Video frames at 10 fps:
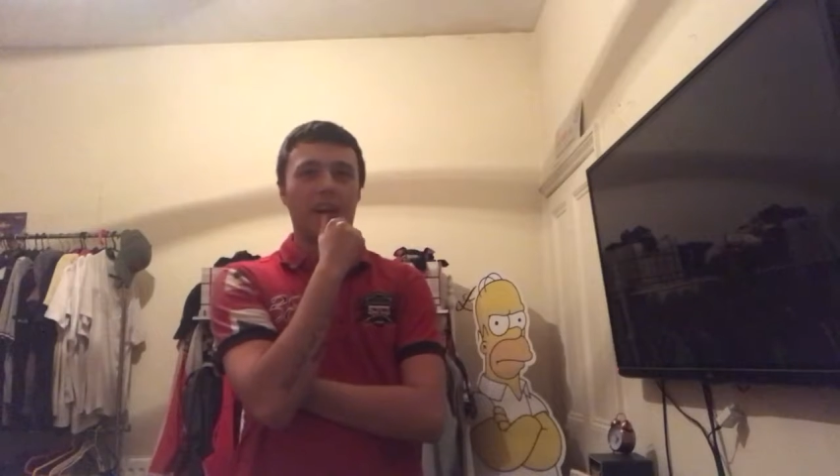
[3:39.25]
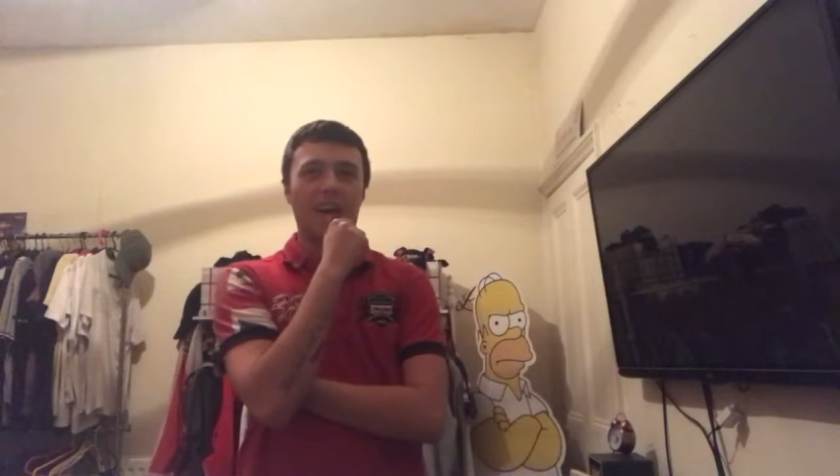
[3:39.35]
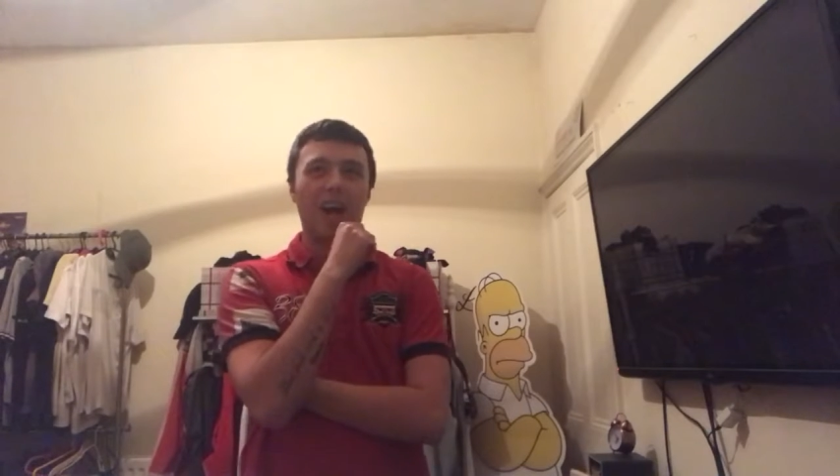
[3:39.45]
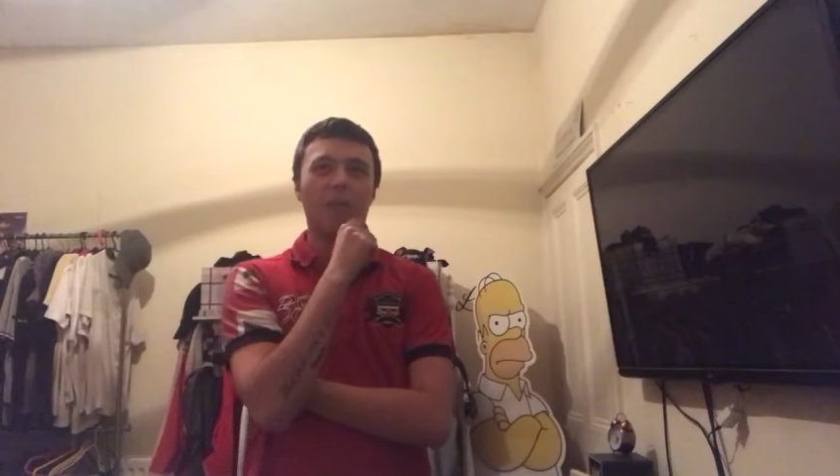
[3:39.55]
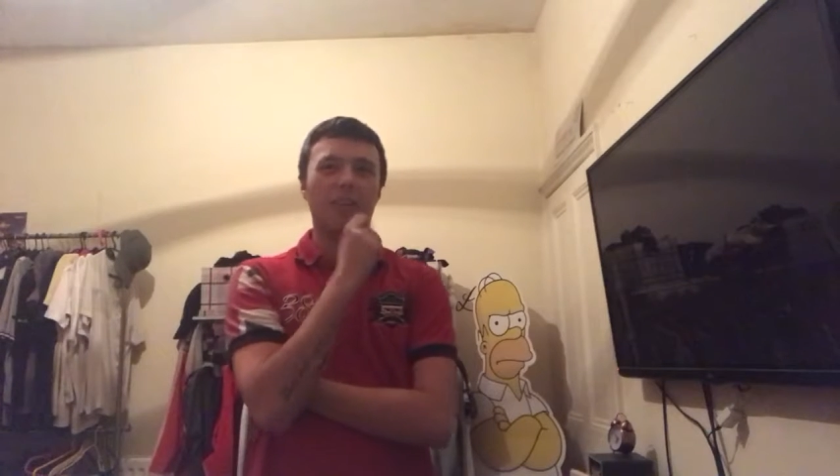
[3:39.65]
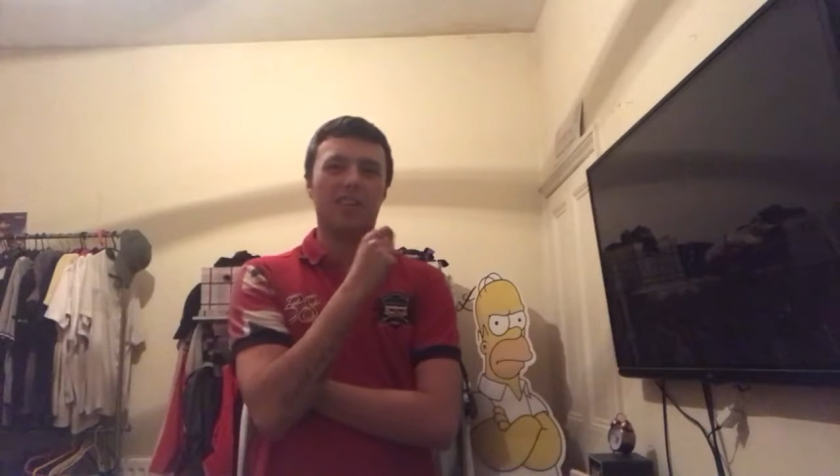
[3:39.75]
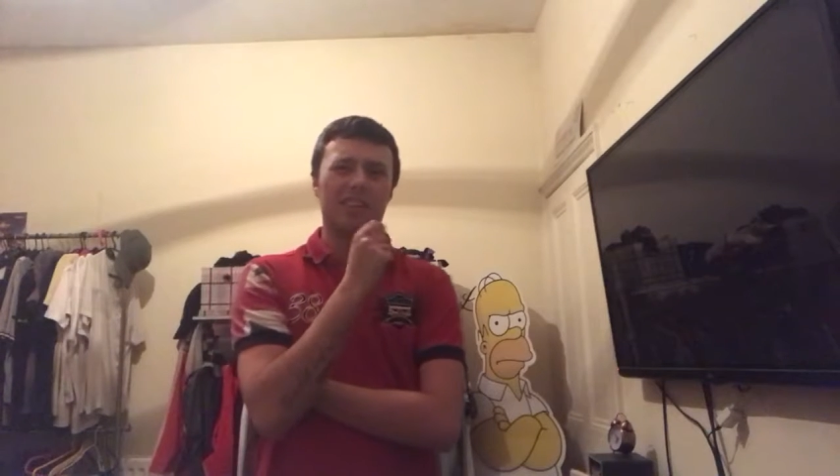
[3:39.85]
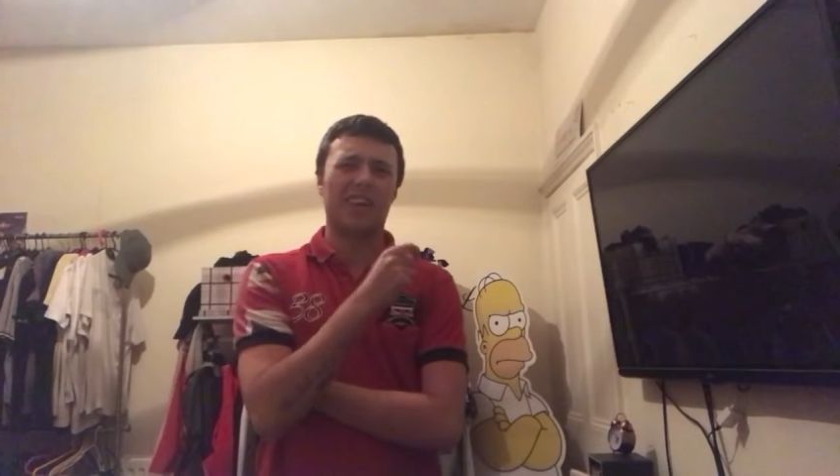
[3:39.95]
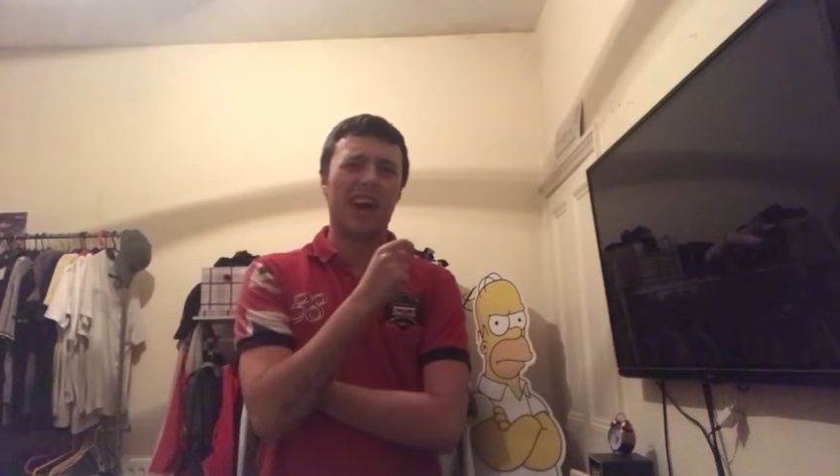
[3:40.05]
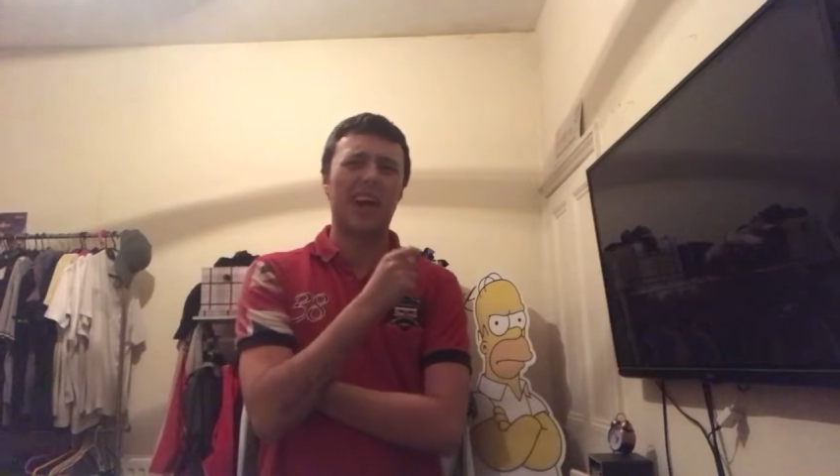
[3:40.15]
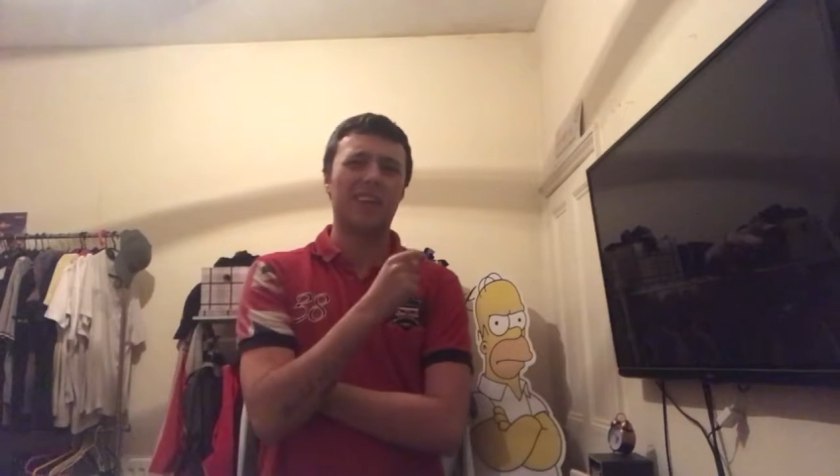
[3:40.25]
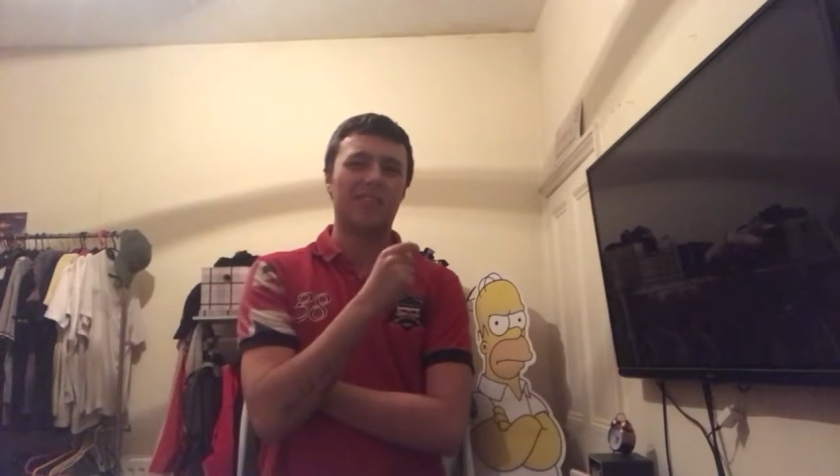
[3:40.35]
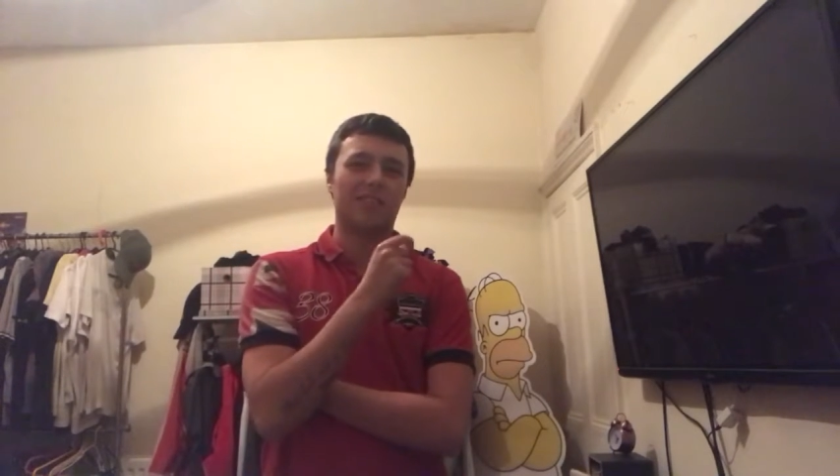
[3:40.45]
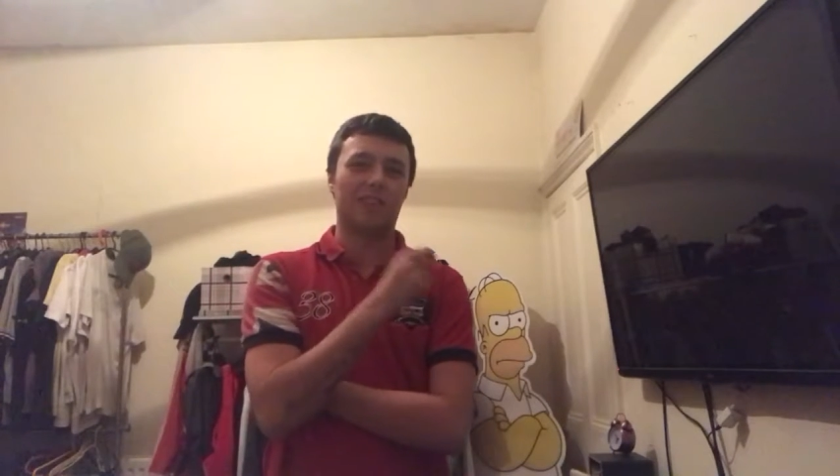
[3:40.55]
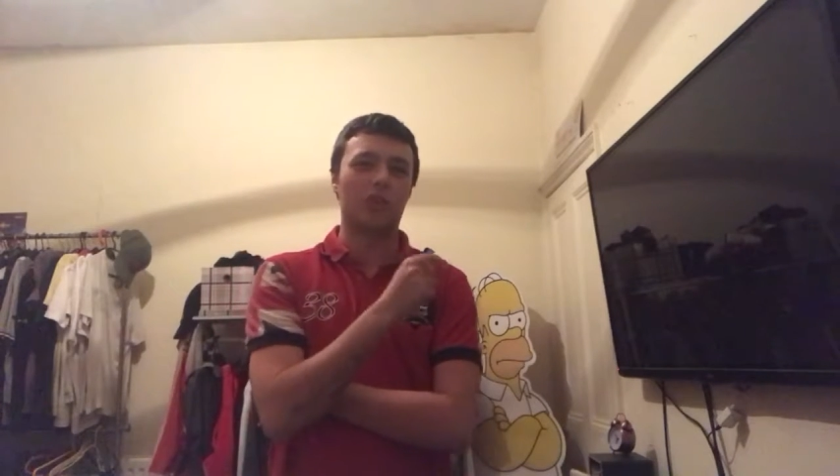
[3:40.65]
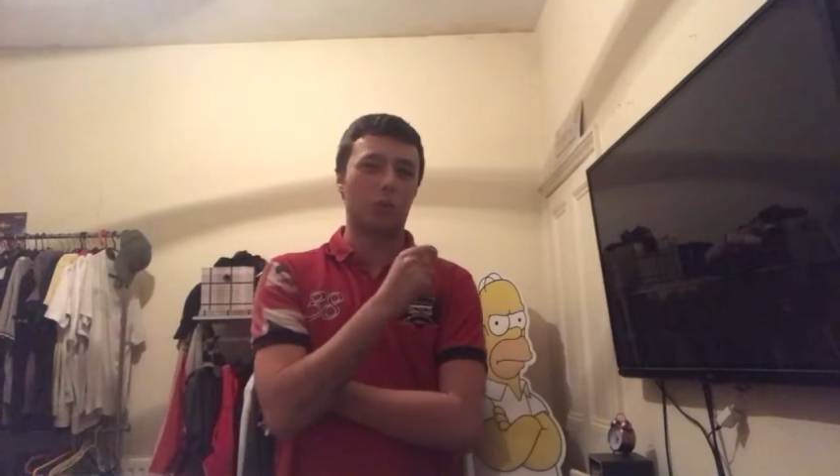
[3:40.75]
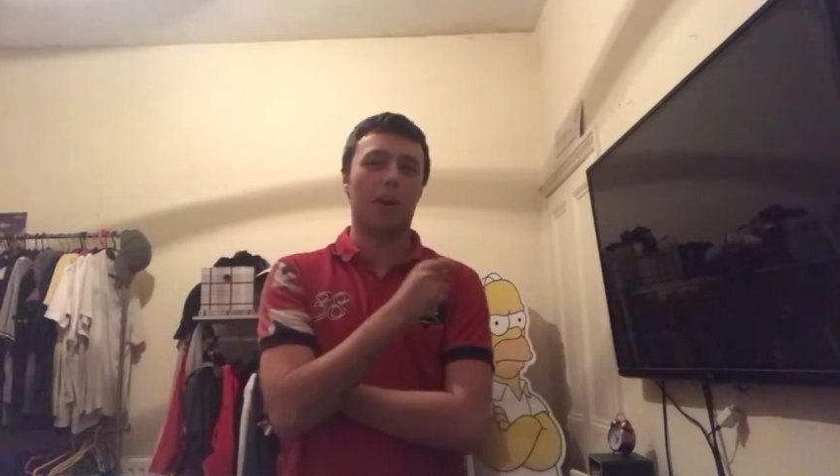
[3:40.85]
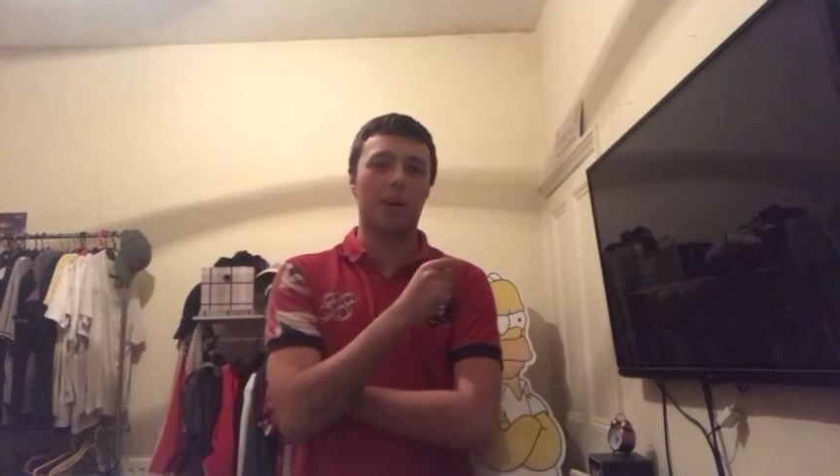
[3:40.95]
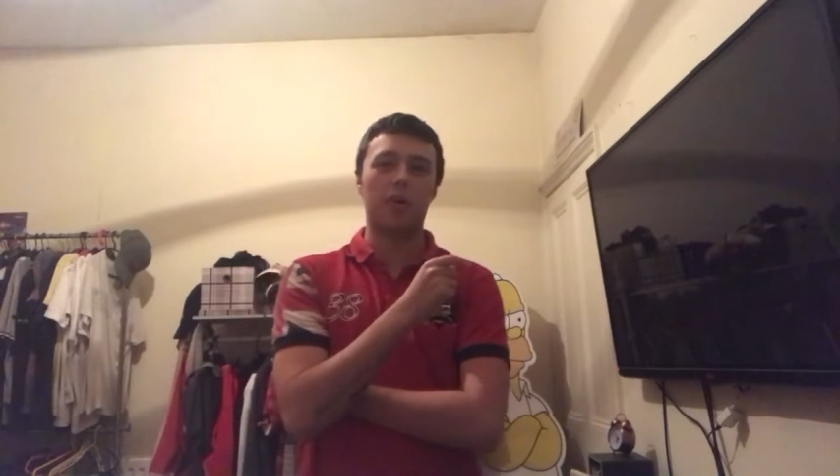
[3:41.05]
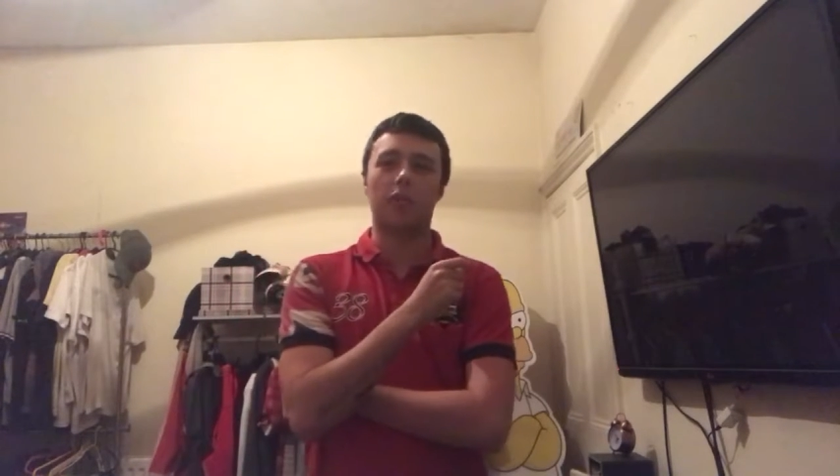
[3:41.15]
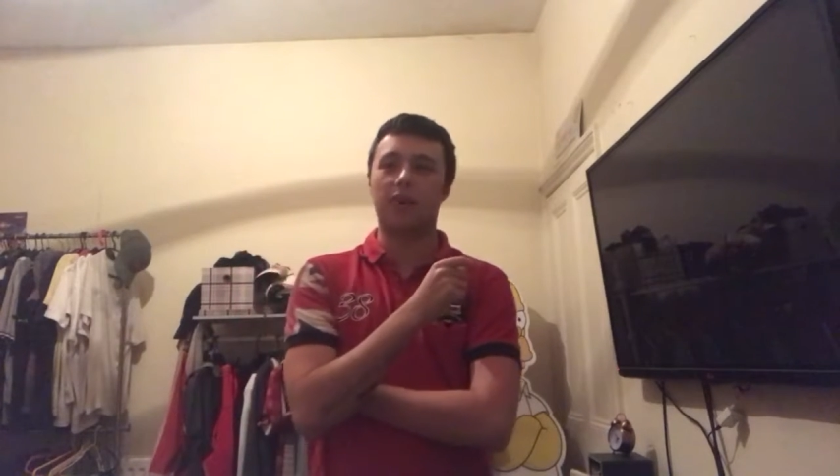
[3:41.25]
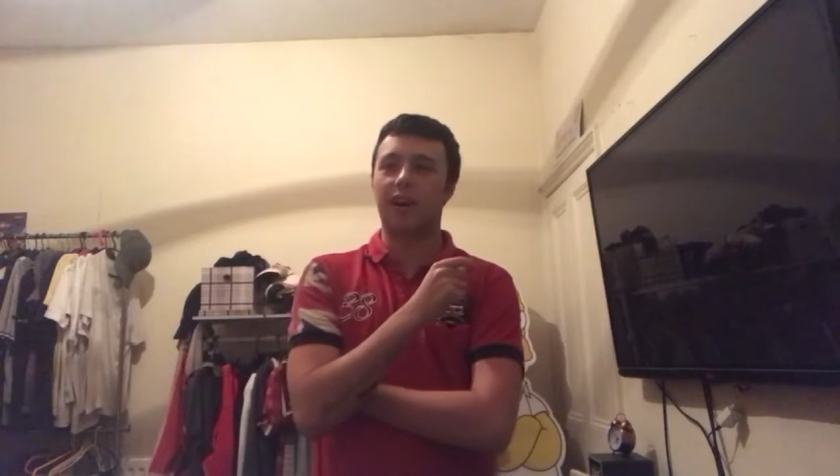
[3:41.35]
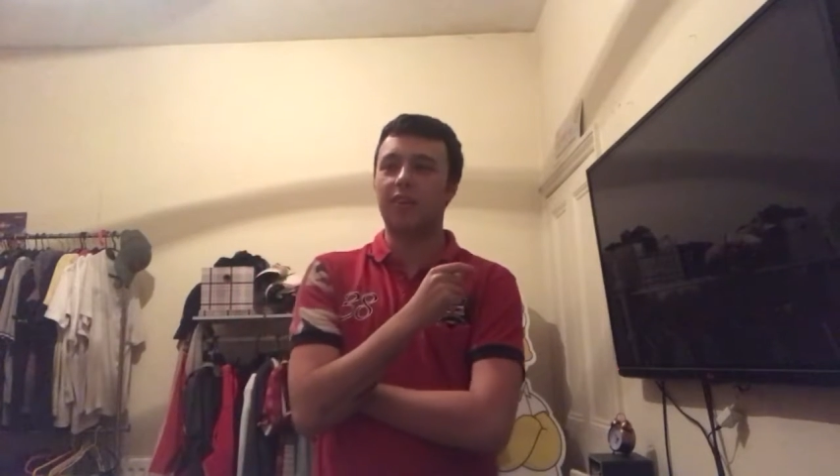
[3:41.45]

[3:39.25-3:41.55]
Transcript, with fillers: I can't really deny the sensuality of it